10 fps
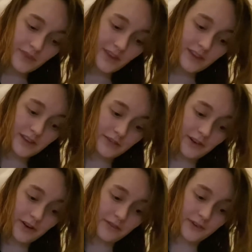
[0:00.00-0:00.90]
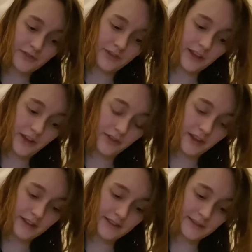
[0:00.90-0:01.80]
the very first video
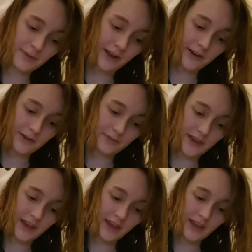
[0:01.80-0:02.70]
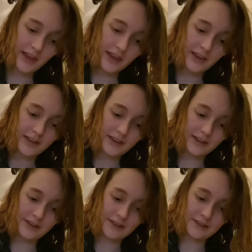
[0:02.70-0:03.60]
that inspired me
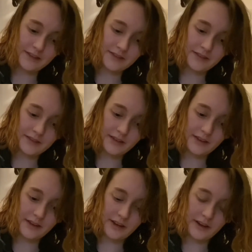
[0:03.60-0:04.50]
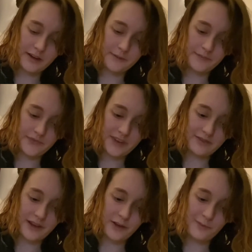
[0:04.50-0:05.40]
is a
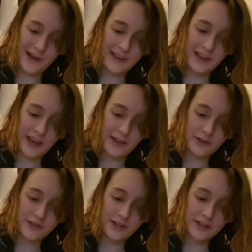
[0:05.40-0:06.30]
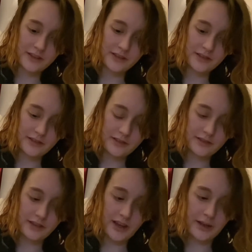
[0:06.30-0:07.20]
video by Chaotic,
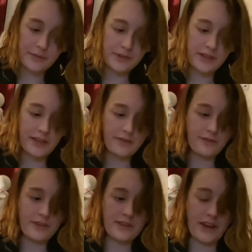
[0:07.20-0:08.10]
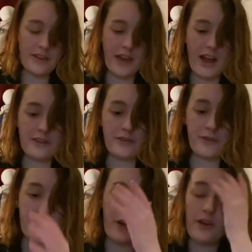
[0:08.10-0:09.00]
I believe is how I don't
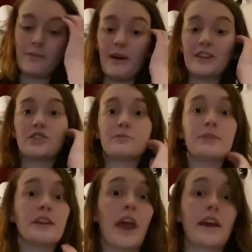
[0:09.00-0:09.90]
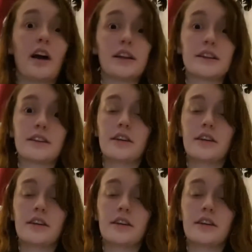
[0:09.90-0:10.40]
even know. It might just be Chaotic.